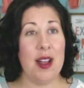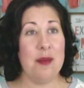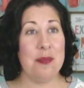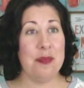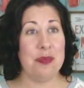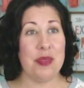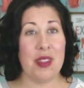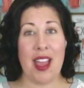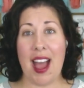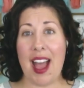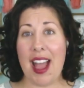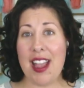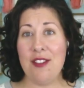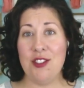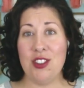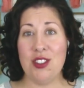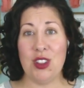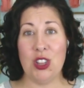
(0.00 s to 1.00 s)

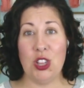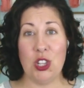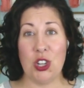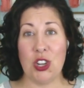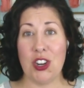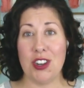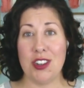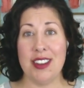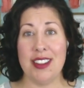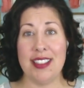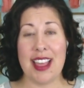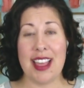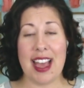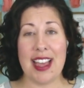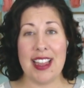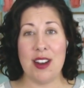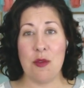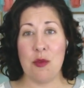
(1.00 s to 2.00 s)
I have just learned
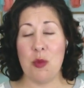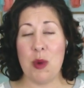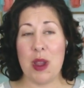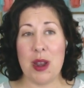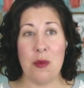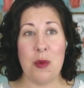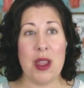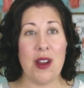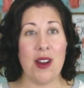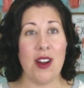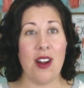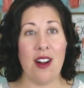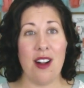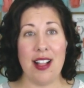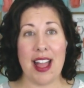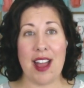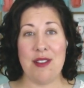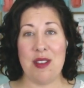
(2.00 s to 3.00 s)
that when we
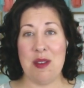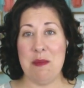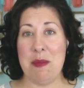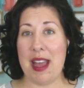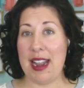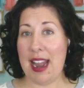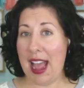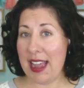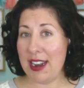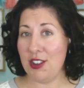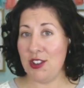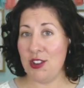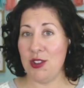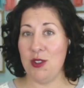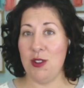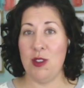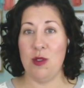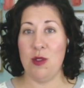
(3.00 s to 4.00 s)
are all having bad
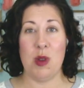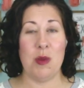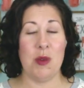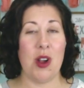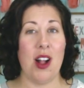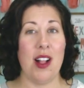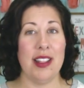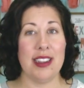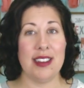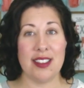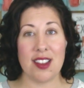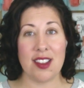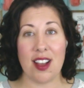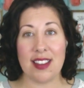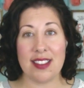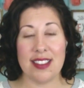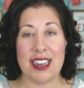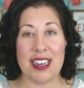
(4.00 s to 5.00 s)
attitudes, when we're all
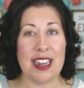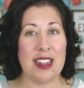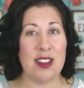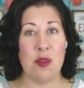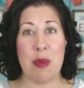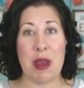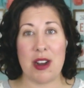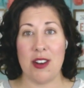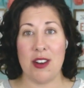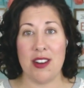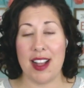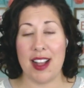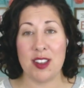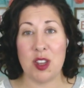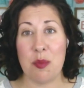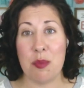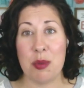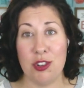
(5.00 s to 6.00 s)
exhausted, it's better
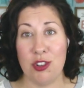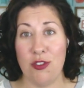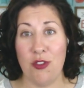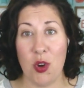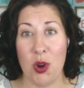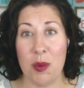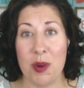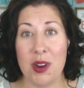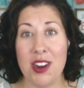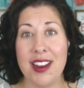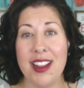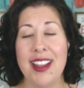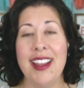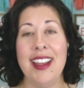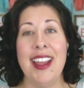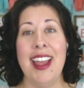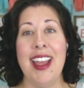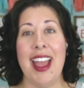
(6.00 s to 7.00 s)
not to push
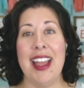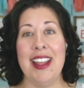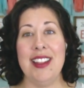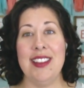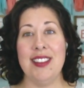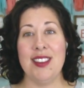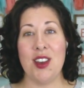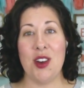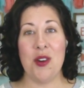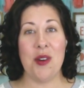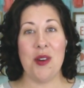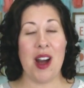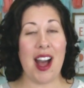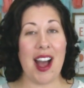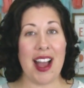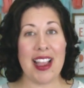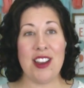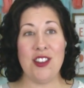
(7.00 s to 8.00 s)
forward. And
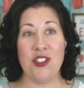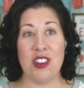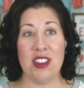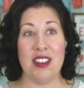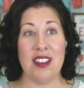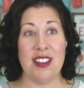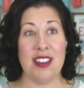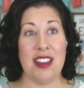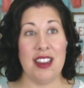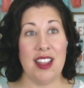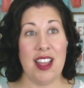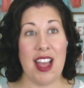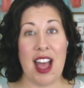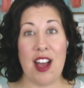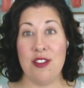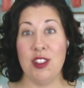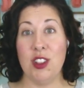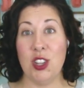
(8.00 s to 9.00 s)
so I just
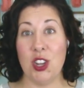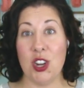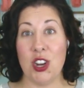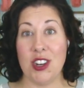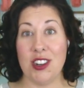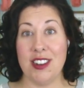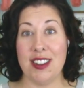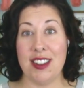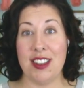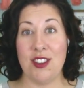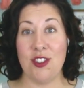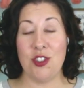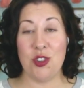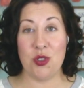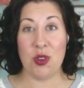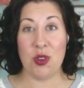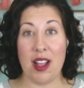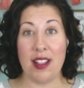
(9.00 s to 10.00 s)
have learned
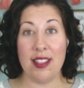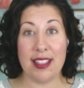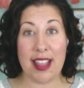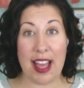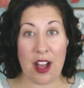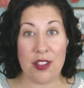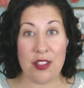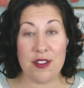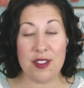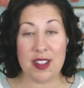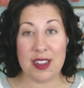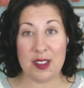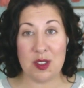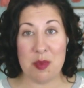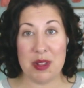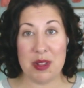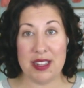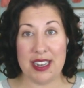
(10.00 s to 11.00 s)
to allow the
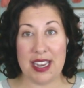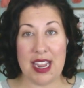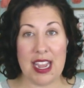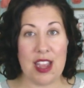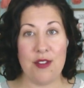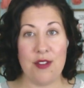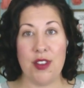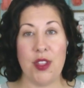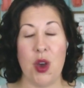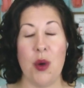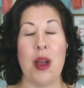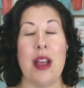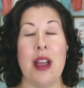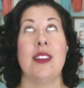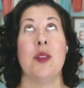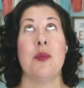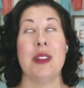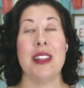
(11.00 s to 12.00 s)
flexibility, even
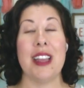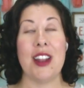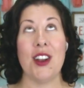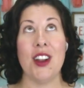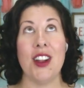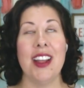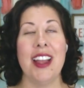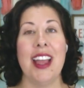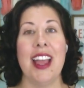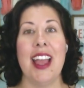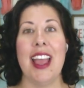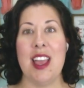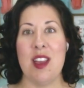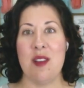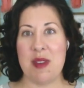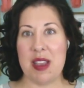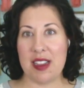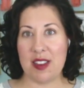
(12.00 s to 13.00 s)
though as a planner,
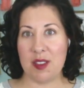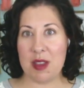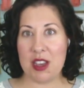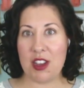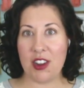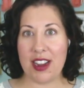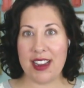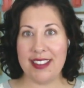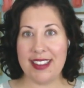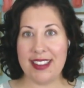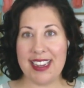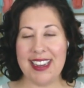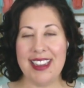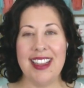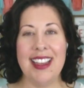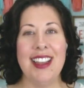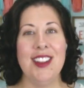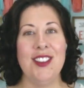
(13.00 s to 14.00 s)
it makes me
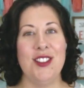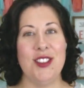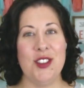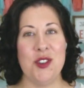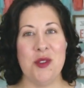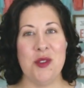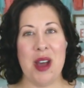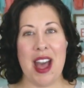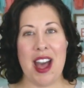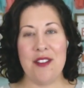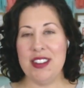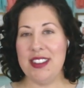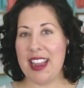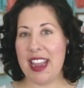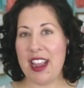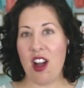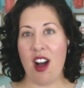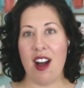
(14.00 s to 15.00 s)
crazy to
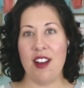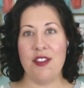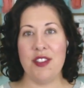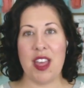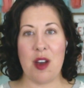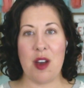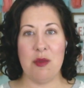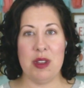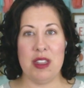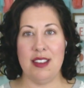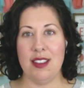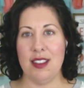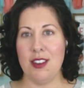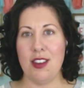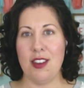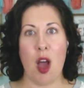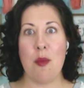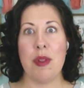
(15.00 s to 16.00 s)
have a day off that
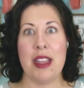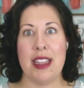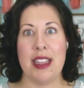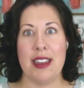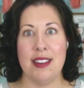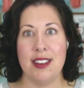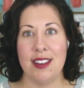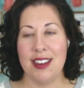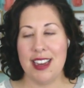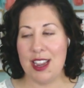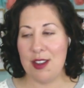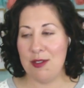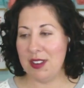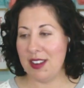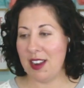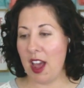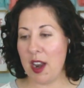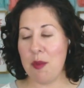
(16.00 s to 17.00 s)
was not planned.
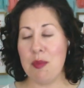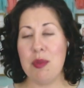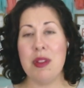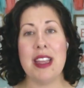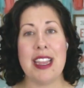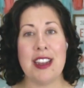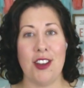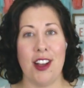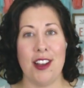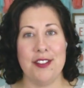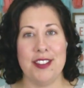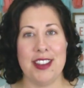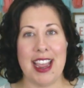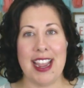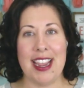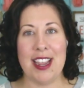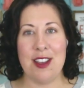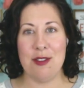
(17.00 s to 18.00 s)
It was not a planned
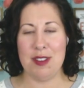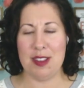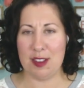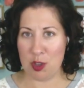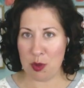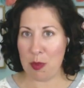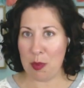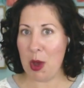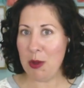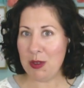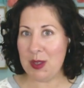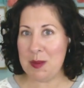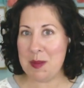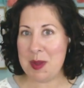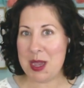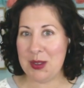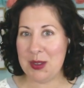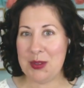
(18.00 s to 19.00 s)
off day. It was
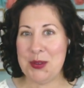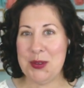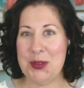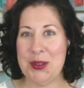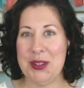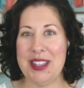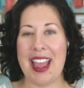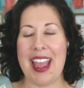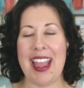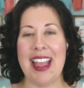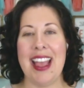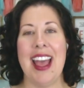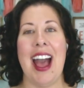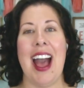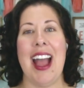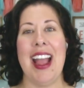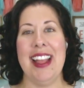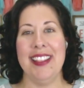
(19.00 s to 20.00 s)
supposed to be a school
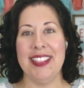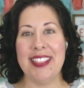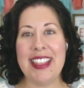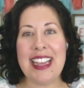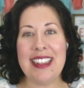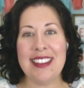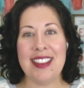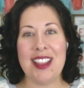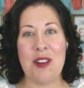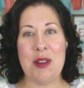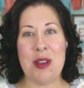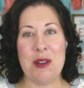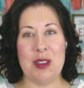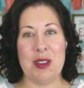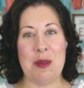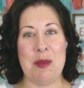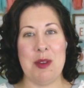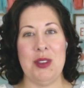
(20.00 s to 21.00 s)
day. I had things
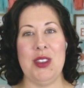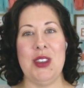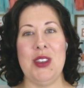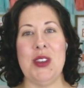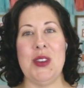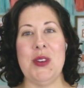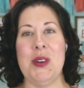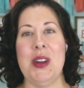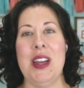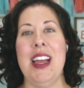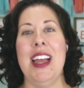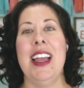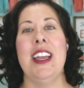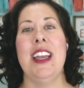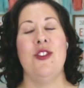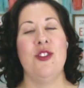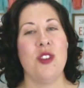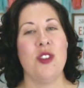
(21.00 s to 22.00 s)
that we were supposed to do.
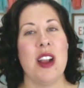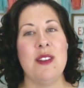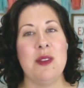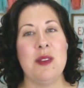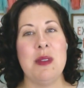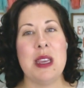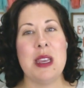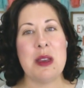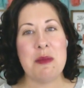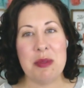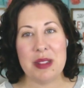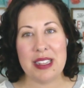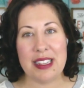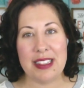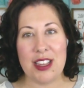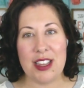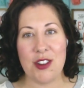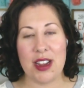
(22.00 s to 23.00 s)
It drives me
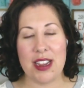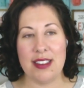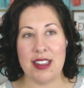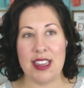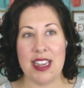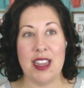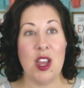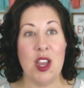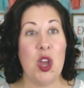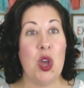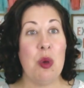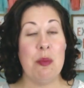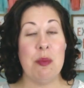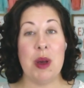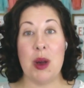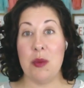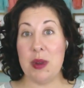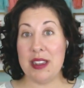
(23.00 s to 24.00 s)
completely crazy.
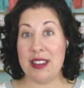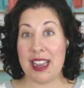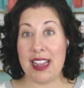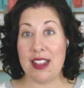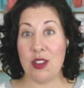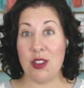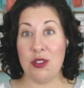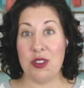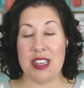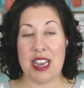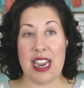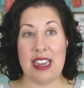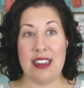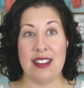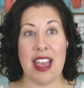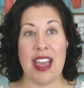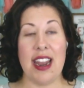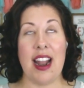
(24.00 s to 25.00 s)
But we take those
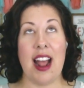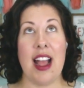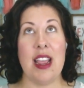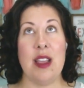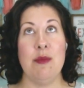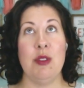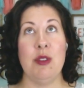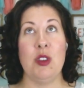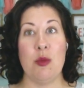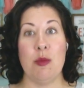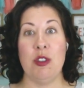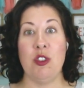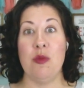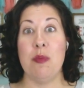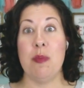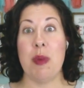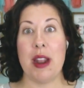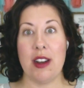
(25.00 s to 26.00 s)
days, and I am so
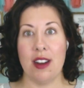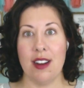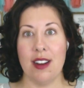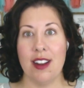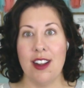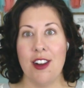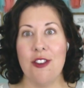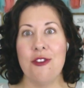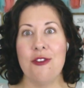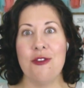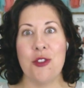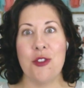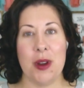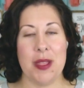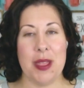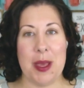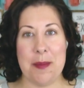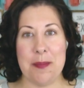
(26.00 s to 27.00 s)
much better
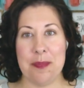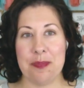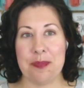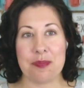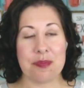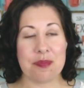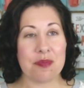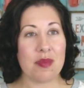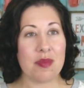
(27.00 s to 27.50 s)
for them.